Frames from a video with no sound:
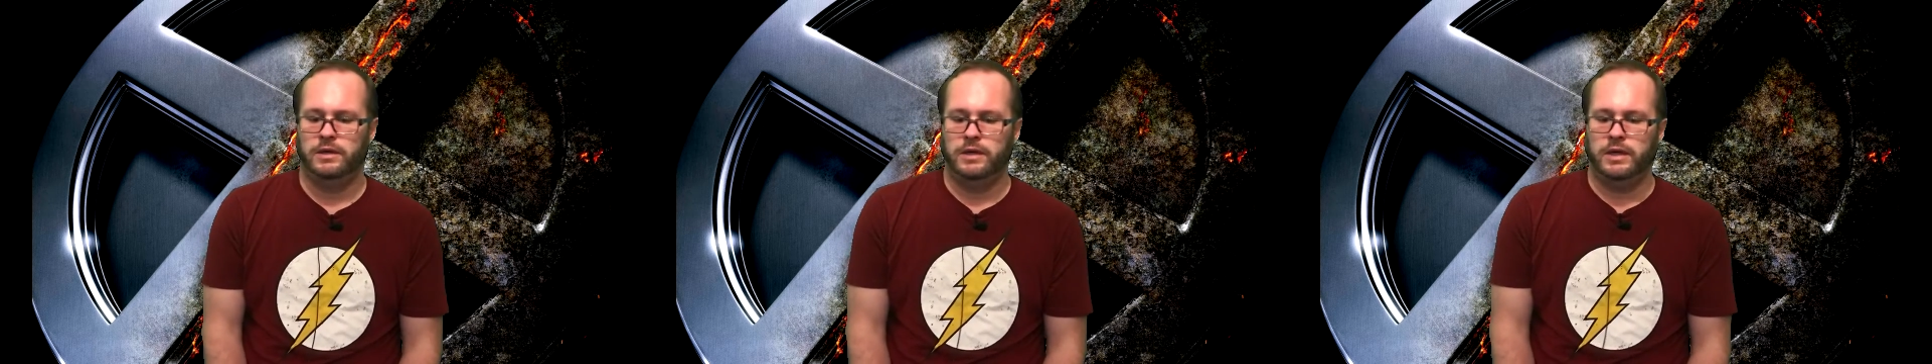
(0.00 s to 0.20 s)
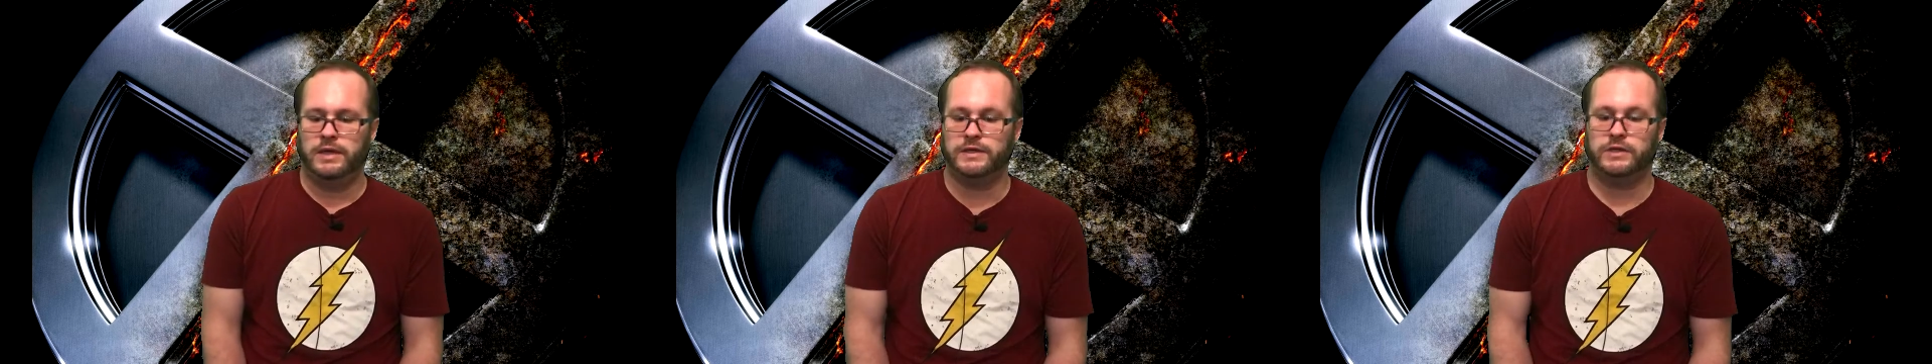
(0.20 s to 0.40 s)

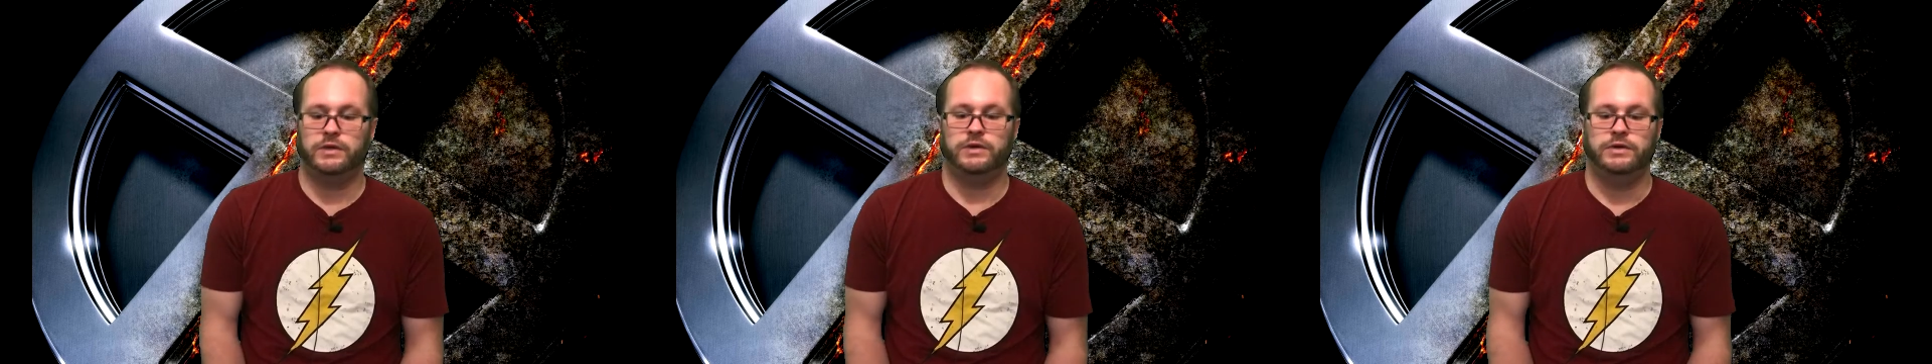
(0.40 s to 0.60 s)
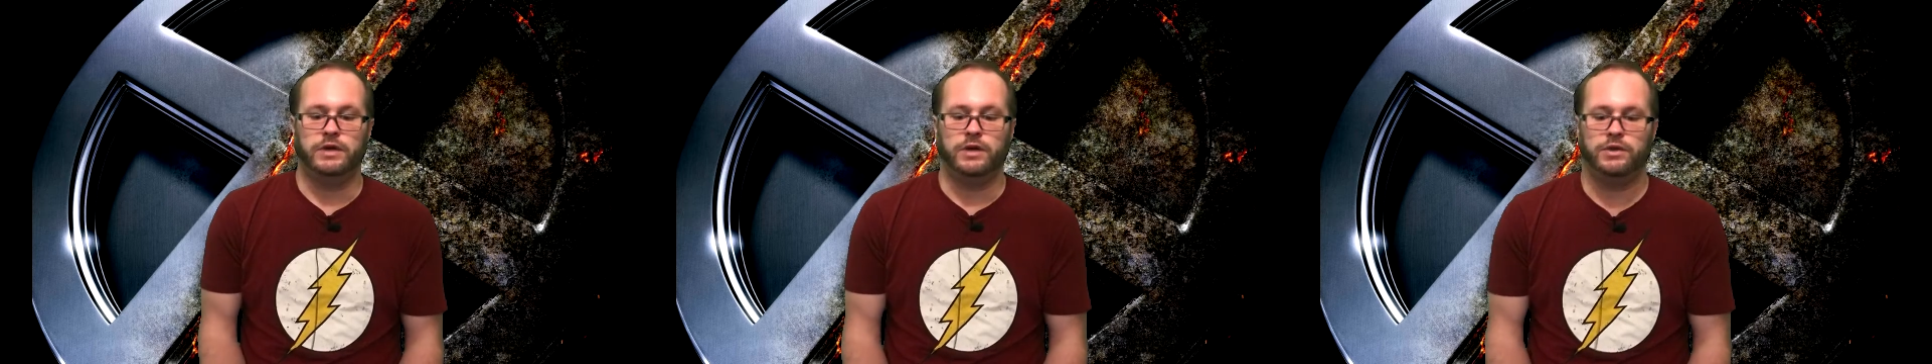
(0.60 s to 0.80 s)
Is there
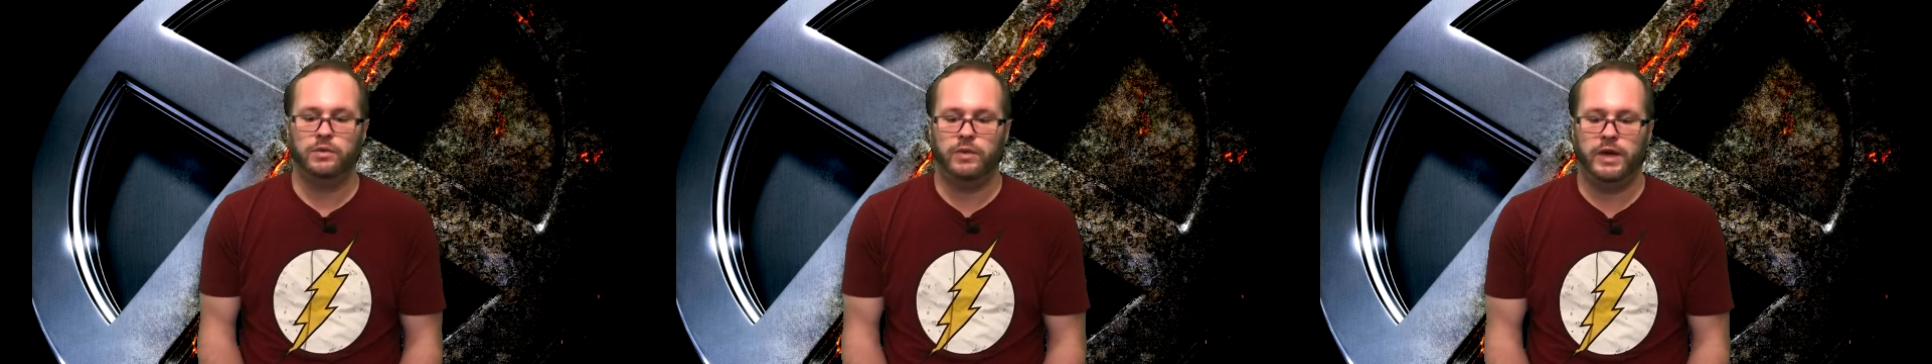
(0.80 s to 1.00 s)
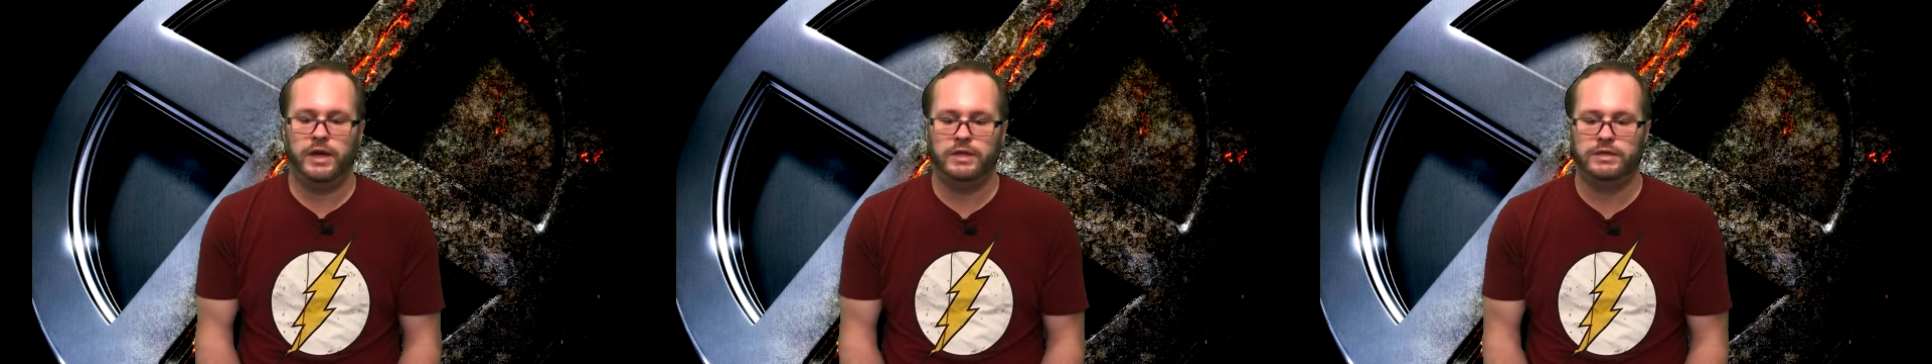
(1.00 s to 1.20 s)
another
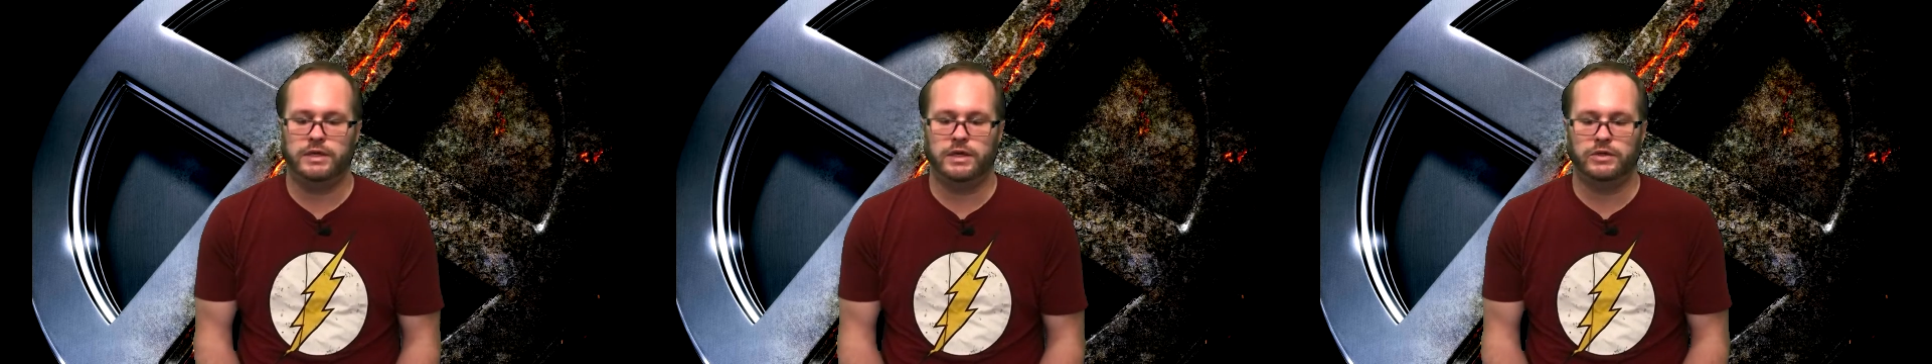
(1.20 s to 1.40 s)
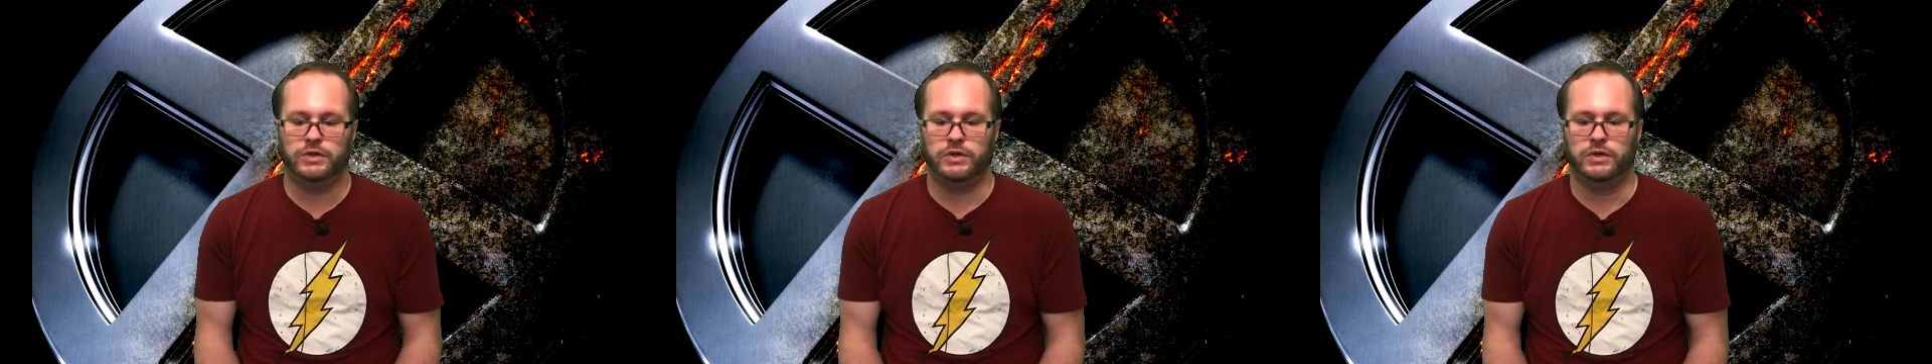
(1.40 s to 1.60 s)
way to
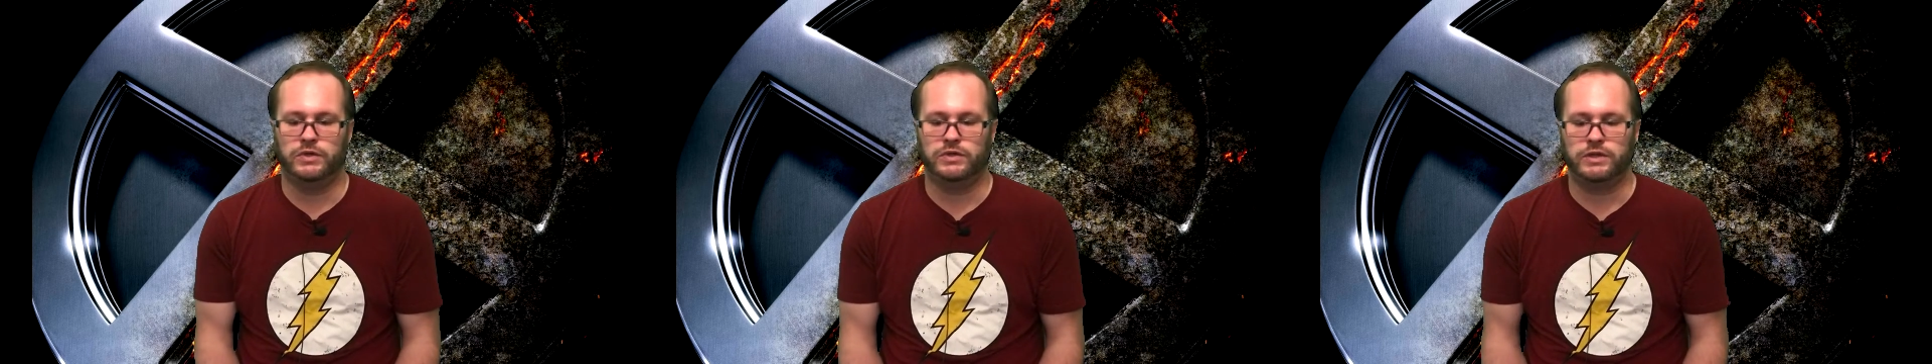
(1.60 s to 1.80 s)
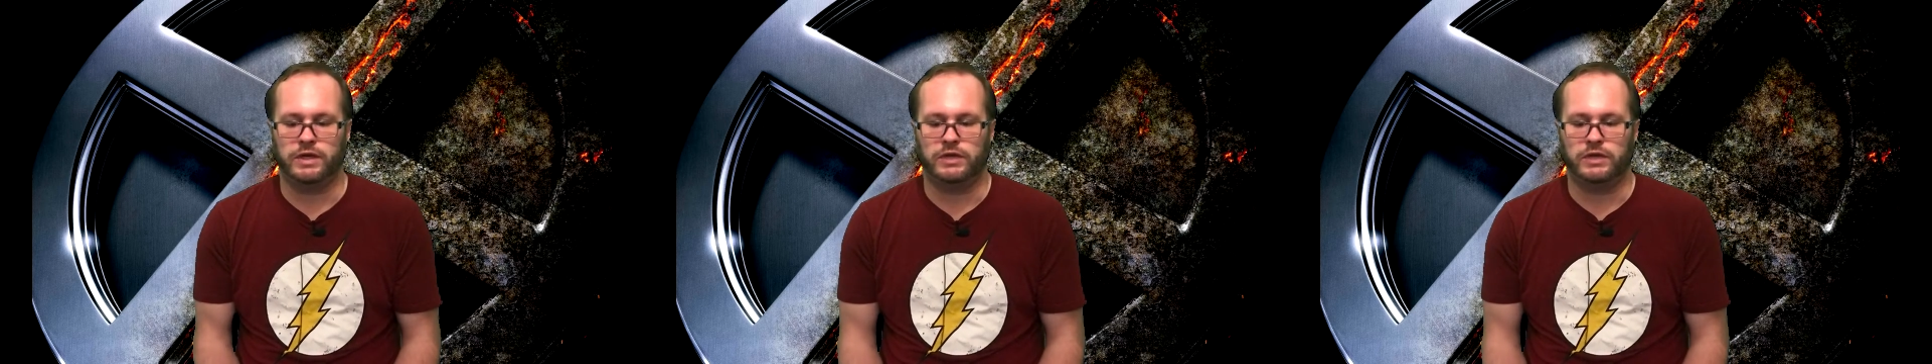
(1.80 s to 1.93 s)
introduce the